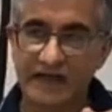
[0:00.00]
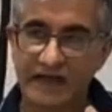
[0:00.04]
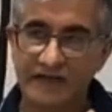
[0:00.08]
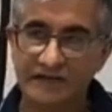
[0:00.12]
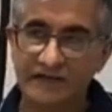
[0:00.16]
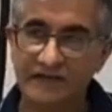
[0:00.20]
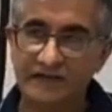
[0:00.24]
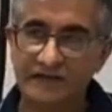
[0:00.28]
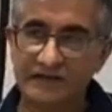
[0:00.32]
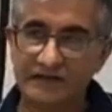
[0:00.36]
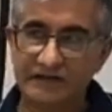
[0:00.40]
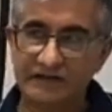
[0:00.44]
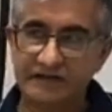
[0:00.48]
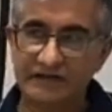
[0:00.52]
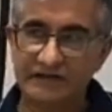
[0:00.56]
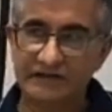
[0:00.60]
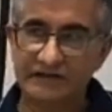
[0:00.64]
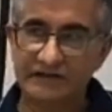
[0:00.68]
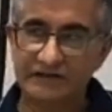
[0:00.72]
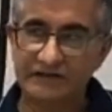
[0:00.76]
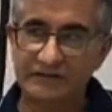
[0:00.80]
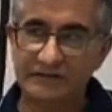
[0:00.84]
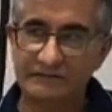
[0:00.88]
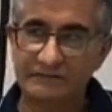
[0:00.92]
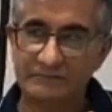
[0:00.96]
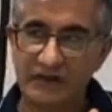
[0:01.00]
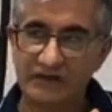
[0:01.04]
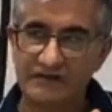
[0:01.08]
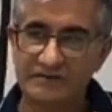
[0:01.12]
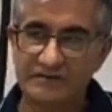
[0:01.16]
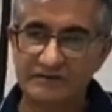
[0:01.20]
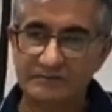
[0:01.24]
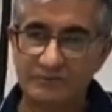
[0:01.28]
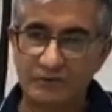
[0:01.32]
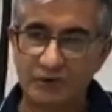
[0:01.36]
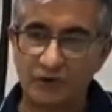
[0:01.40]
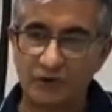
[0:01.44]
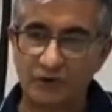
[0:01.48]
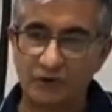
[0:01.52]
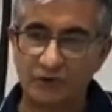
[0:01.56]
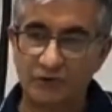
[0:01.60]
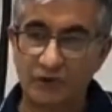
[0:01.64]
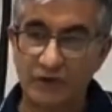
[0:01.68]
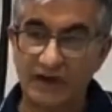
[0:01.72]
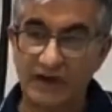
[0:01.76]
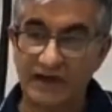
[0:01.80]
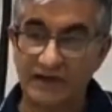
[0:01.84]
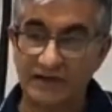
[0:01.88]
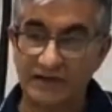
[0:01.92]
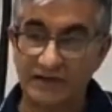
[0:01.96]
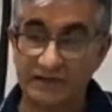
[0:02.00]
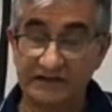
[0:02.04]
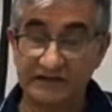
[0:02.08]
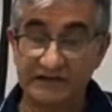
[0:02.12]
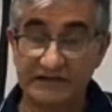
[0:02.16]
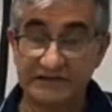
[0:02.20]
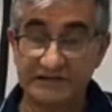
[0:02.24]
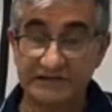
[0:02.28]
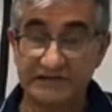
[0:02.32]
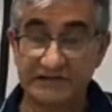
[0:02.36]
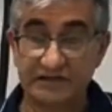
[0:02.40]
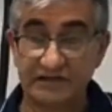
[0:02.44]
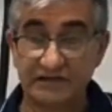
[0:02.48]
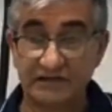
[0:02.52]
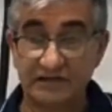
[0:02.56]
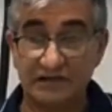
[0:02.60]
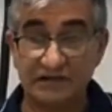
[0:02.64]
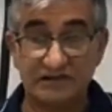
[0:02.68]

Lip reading: other most important one is